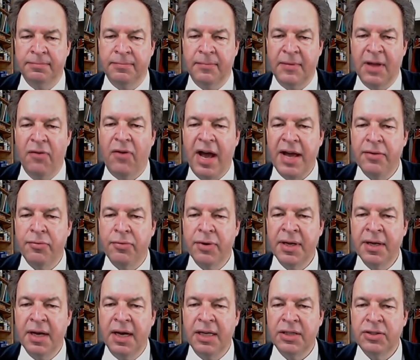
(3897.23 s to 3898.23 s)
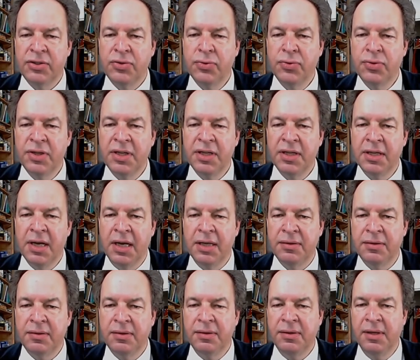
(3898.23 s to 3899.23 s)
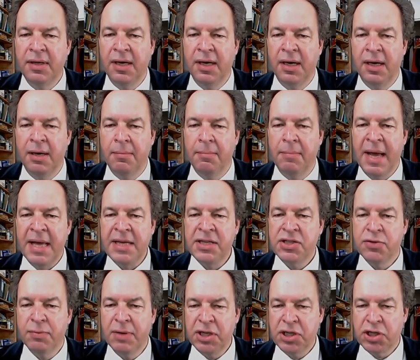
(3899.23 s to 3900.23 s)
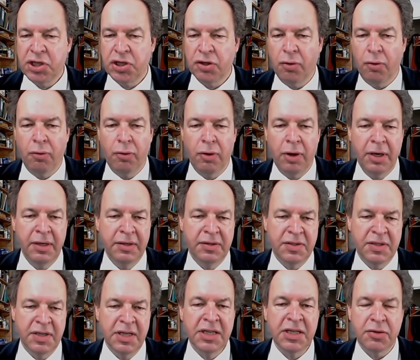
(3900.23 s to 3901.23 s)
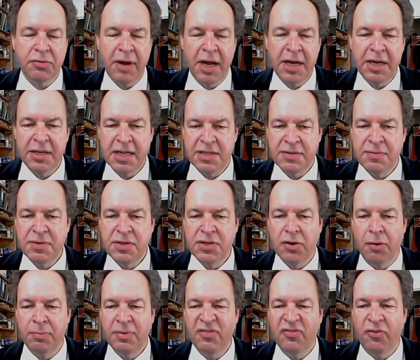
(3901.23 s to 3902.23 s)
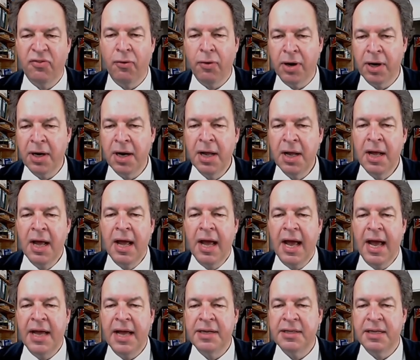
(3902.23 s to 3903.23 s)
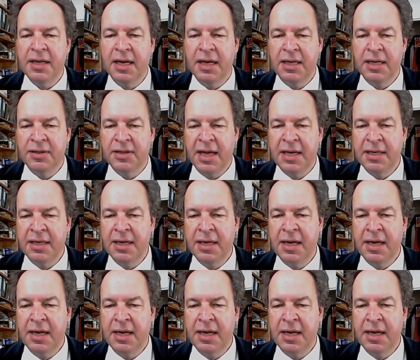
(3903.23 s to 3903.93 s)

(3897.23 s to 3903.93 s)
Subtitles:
wiring to the main switch, or it's integrated as we saw before, and then